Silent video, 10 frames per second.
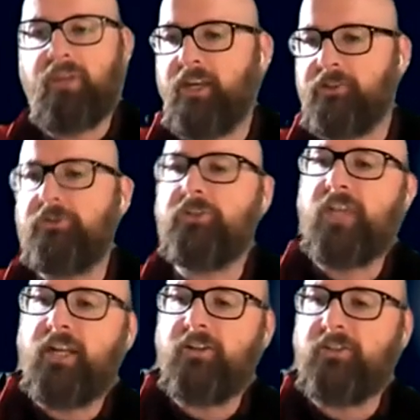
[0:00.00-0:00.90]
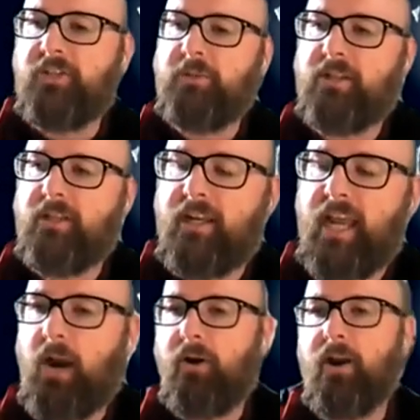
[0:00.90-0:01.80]
industry standard is typically an
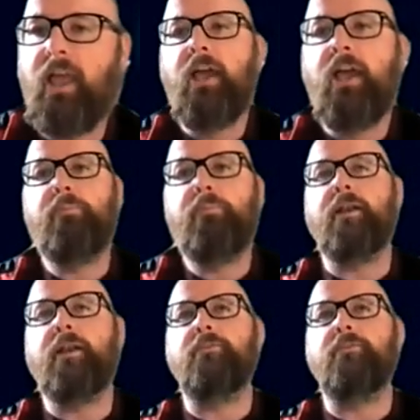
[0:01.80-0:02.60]
hour, but